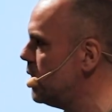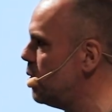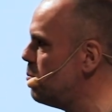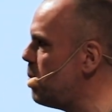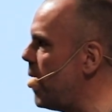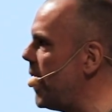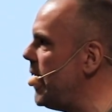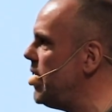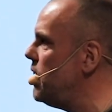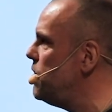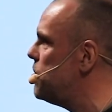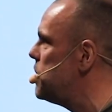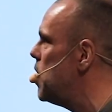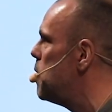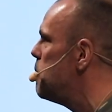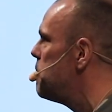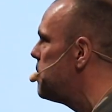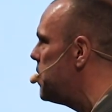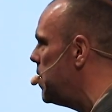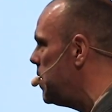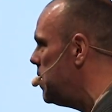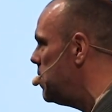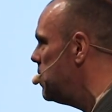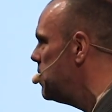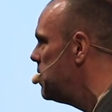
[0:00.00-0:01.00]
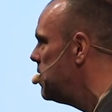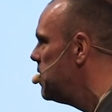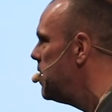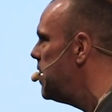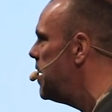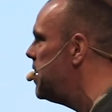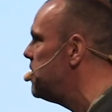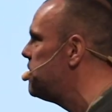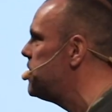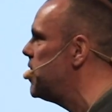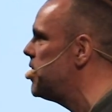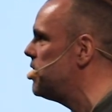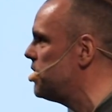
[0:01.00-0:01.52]
buying something,
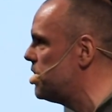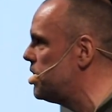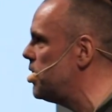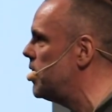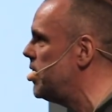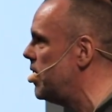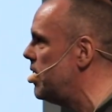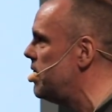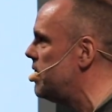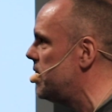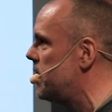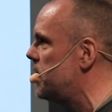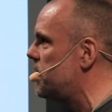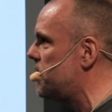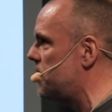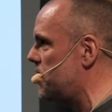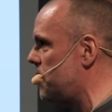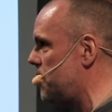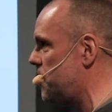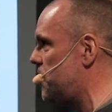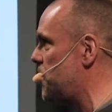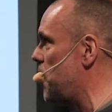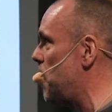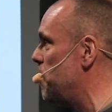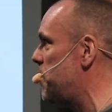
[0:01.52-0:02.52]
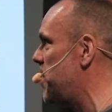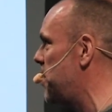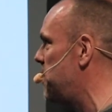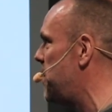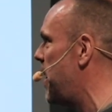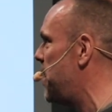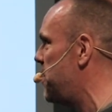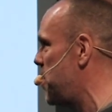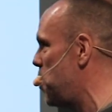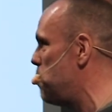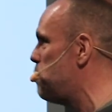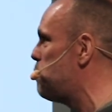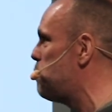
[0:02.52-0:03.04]
etc. Something that they